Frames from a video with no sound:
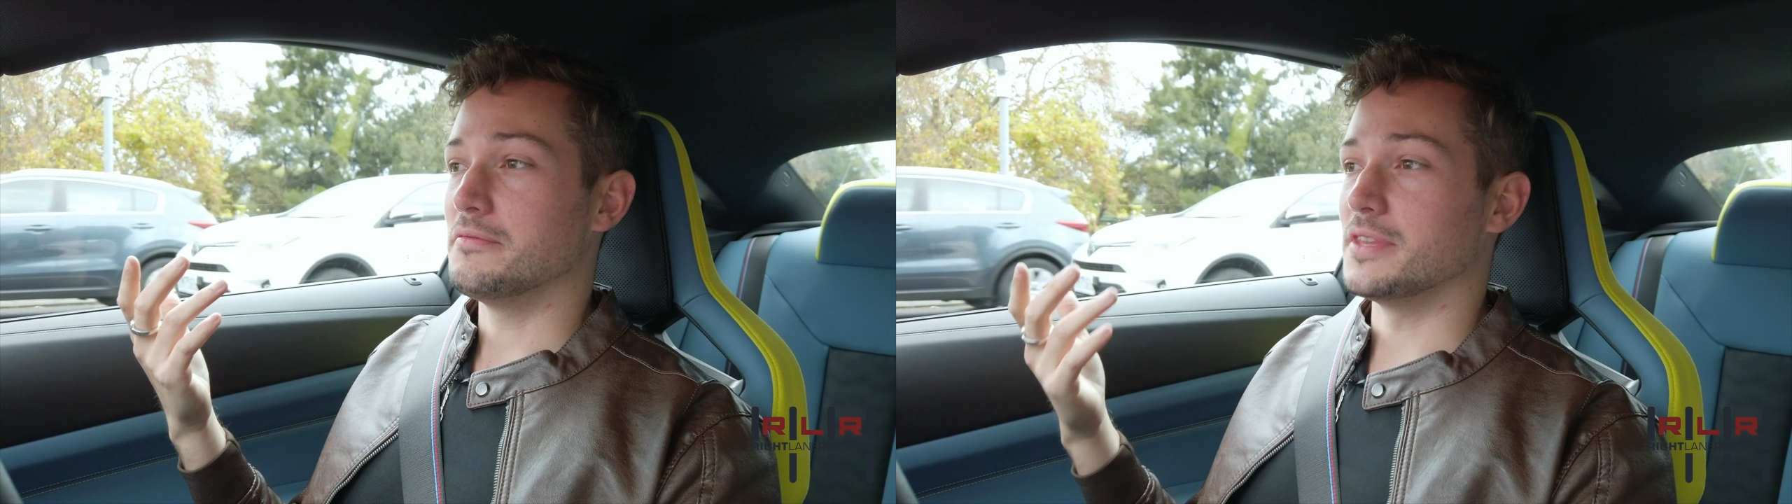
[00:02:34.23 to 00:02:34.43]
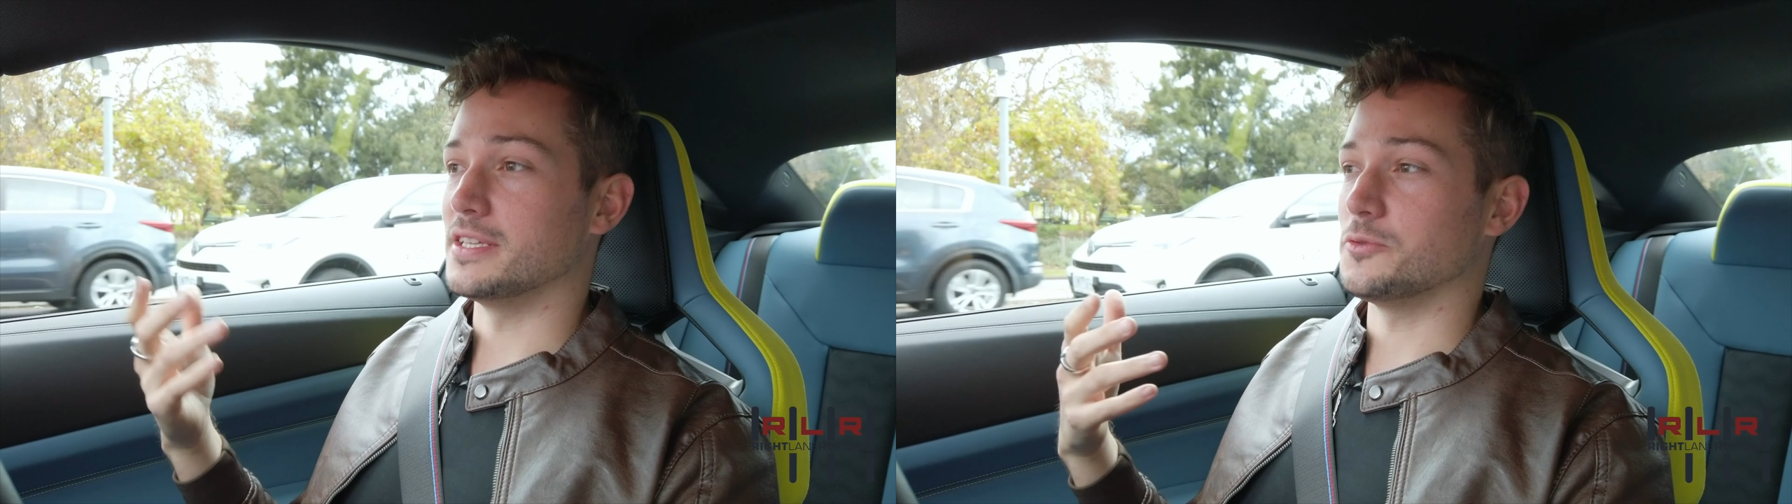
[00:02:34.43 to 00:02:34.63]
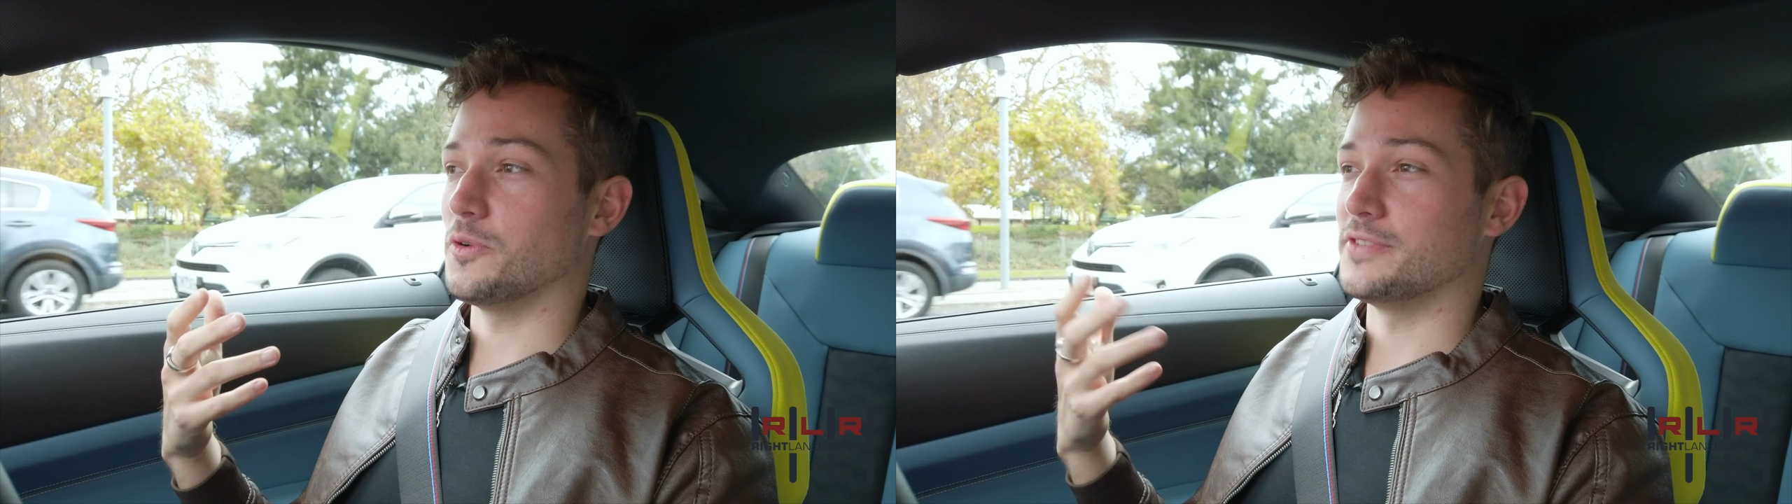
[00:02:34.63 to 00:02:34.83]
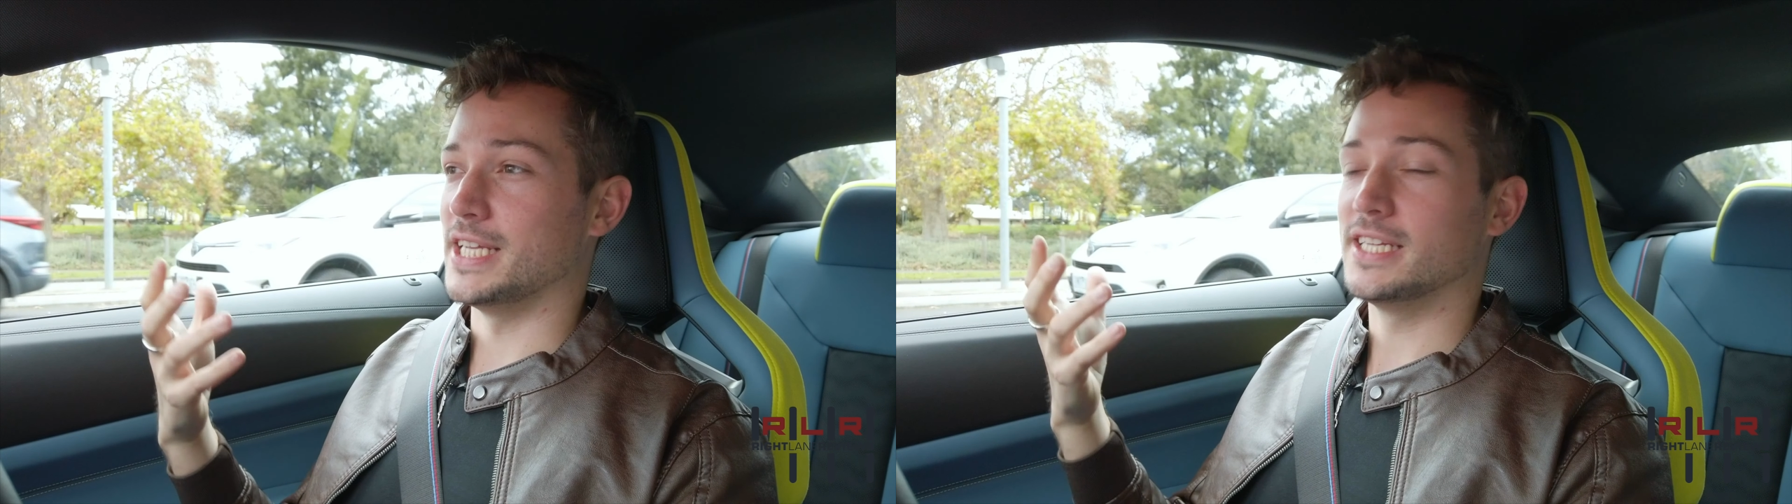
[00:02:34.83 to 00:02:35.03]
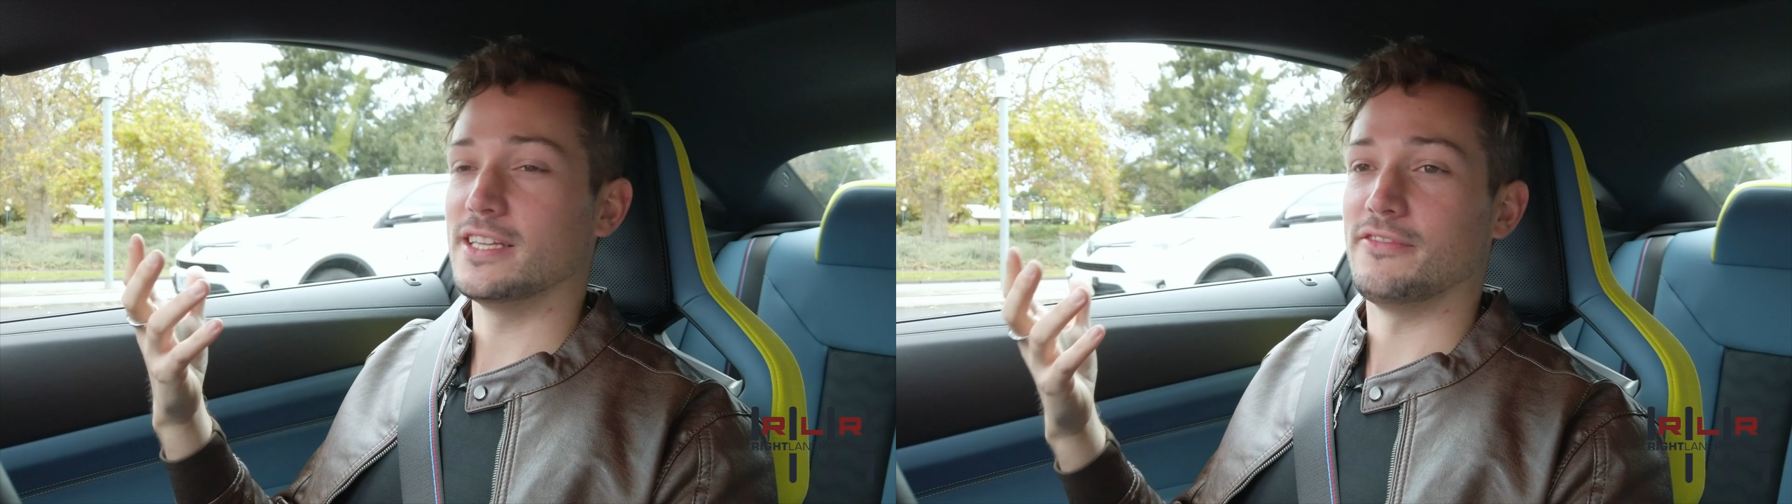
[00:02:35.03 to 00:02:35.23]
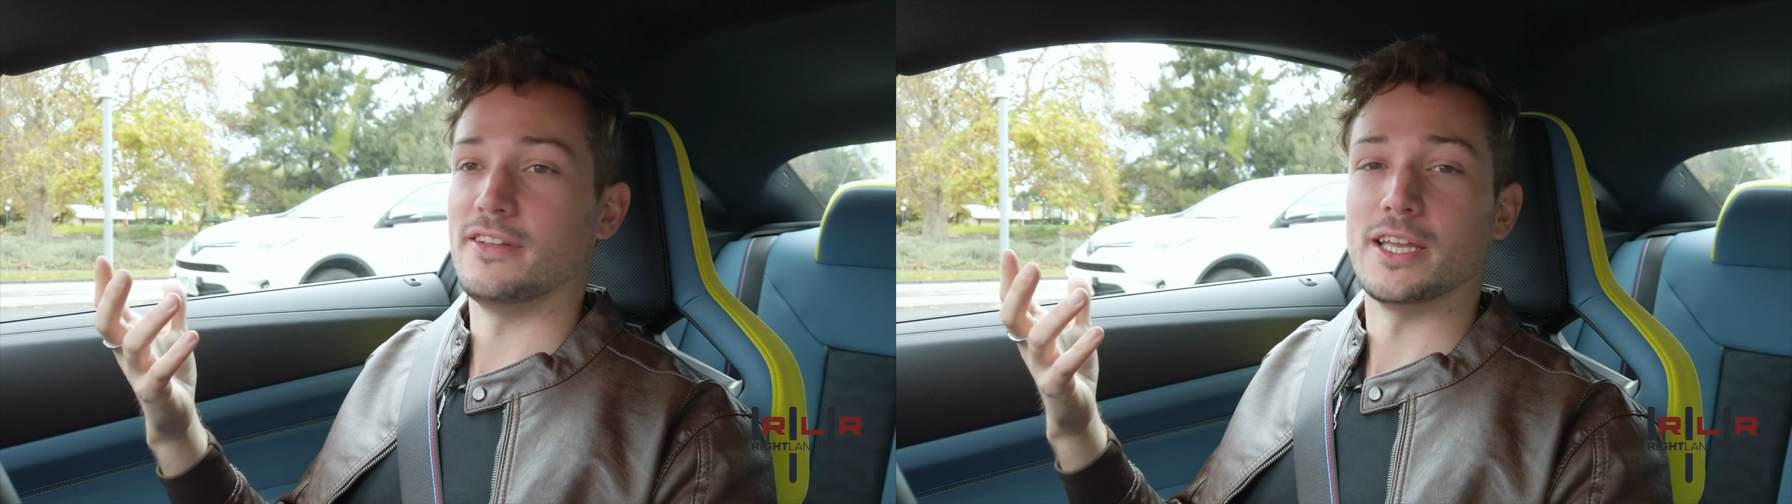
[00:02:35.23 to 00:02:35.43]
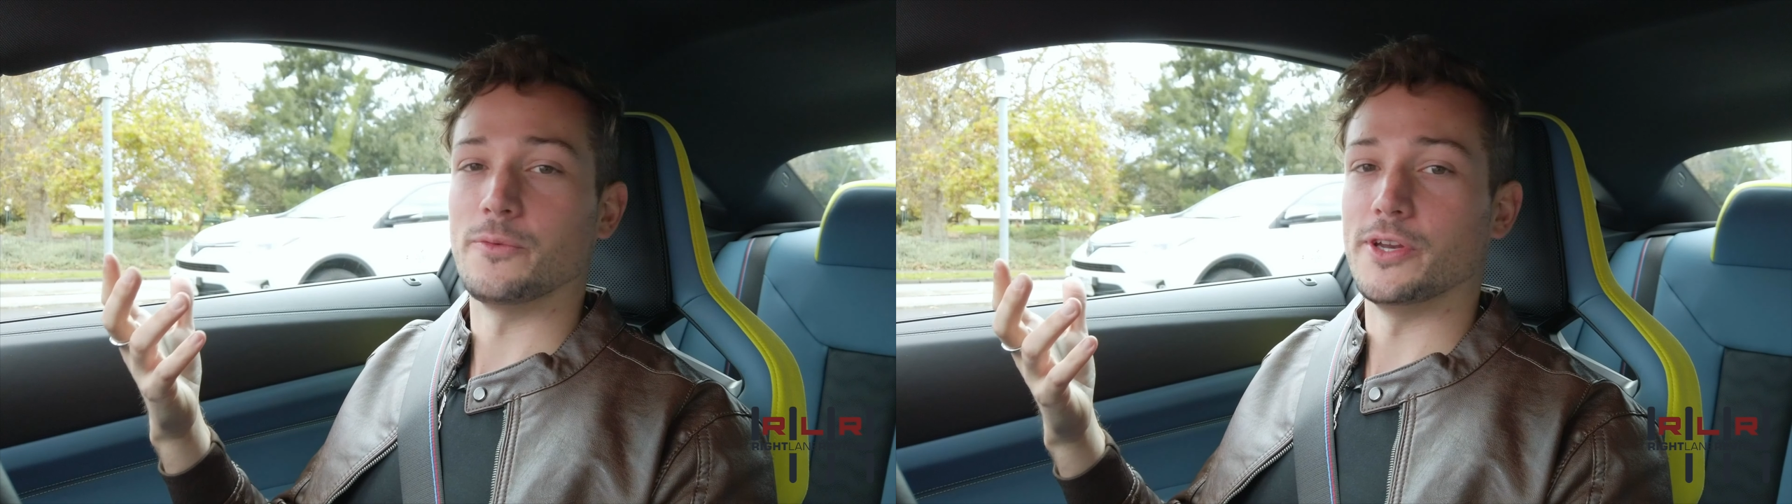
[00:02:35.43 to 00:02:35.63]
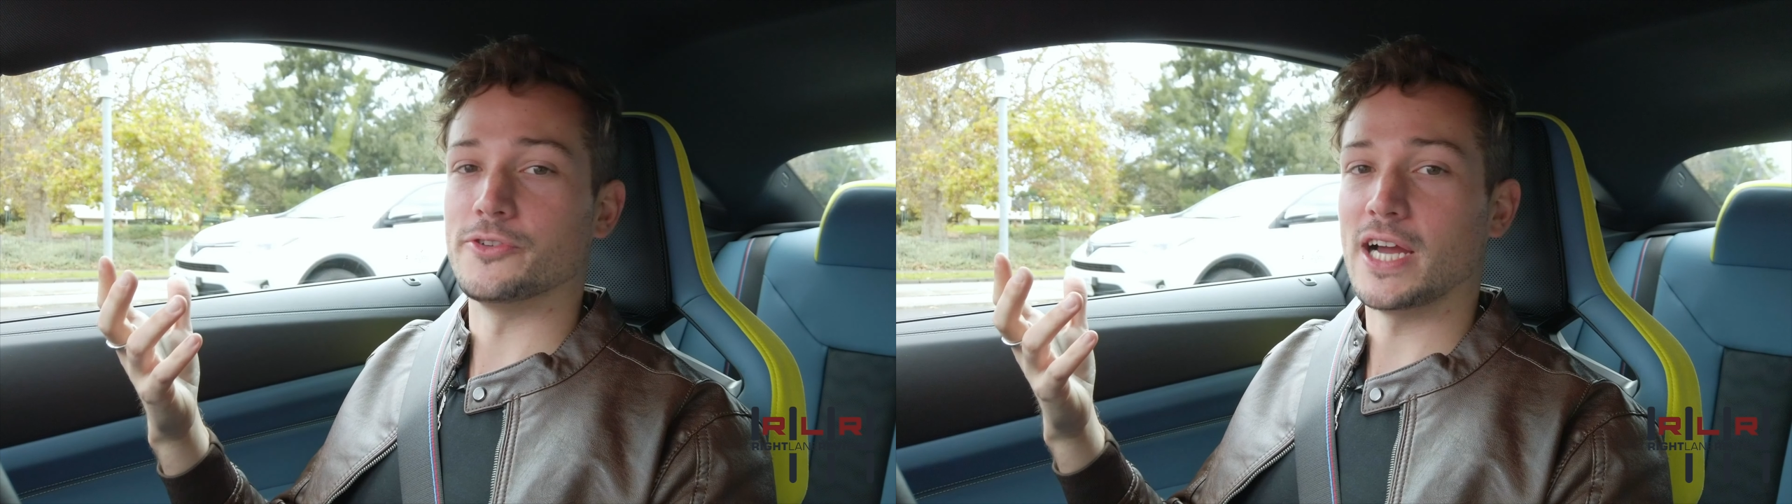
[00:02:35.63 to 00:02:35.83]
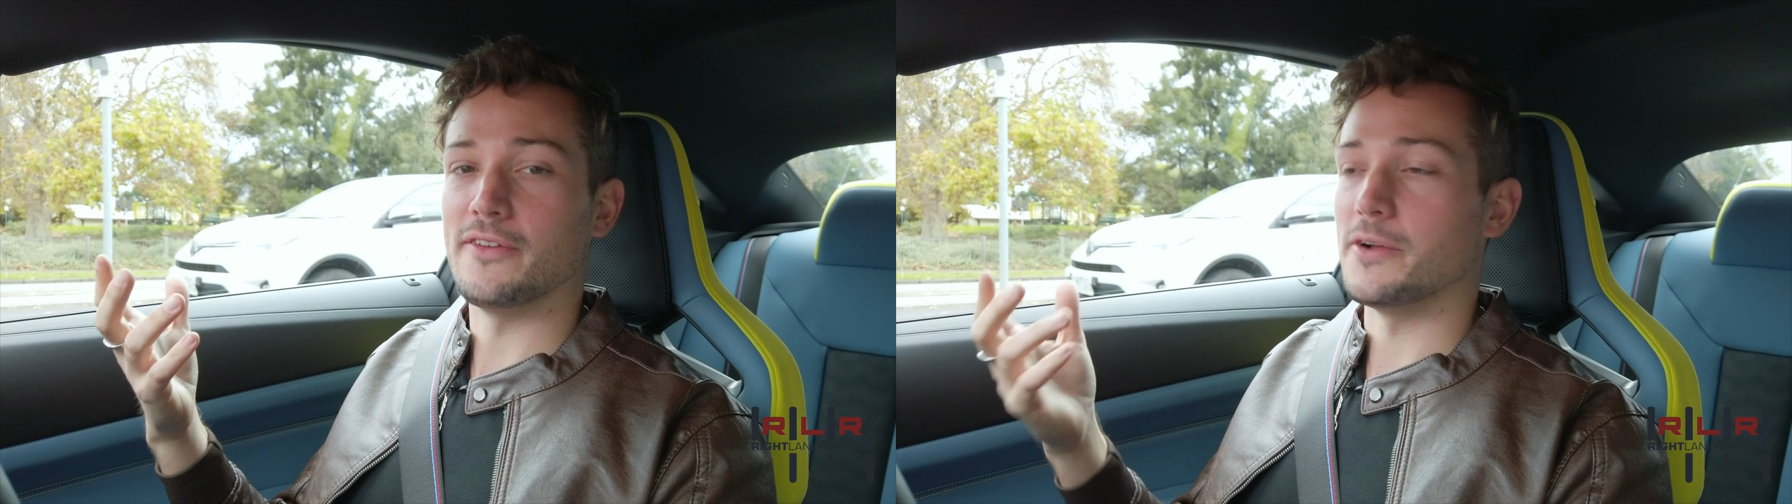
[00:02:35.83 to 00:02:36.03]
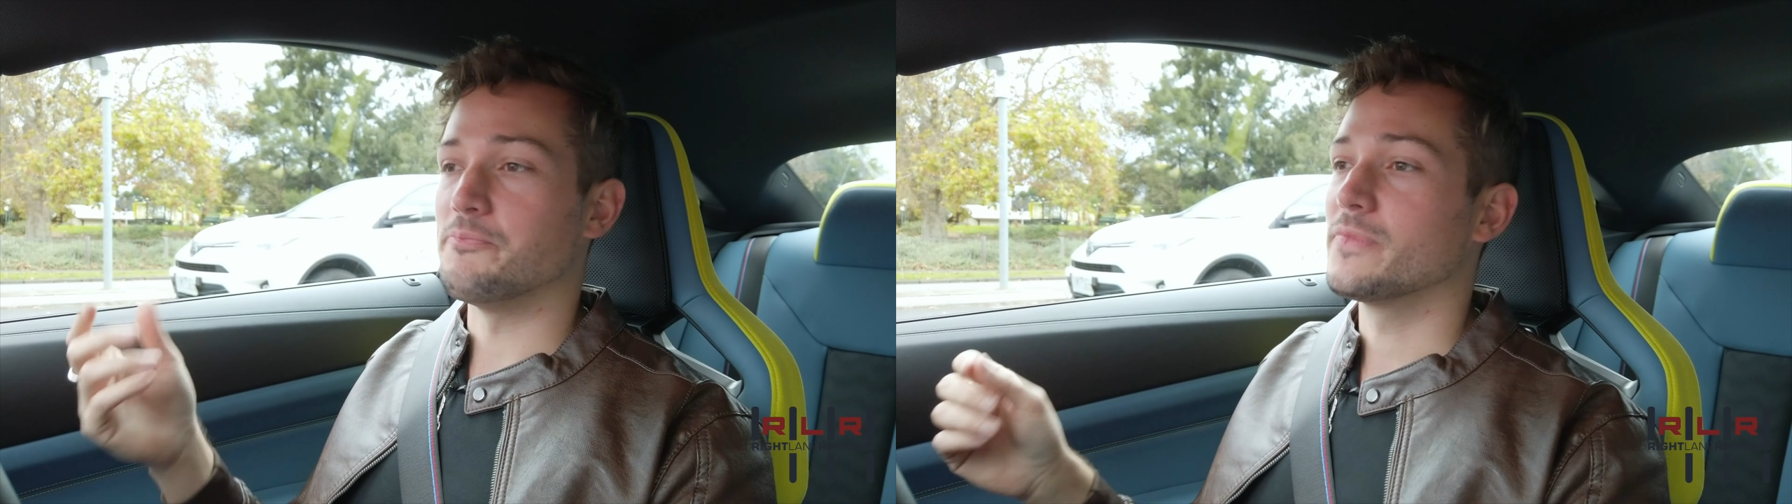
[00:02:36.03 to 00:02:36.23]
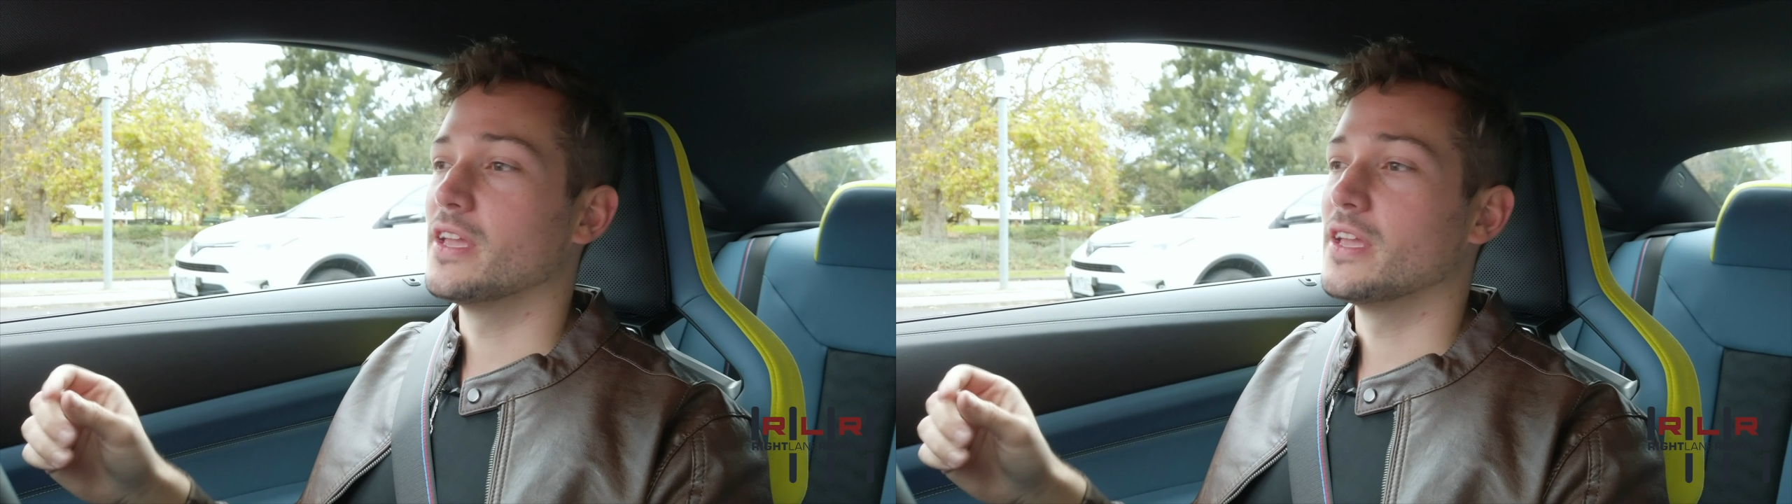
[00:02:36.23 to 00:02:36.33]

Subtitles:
this sort of tingly feeling when you drive it.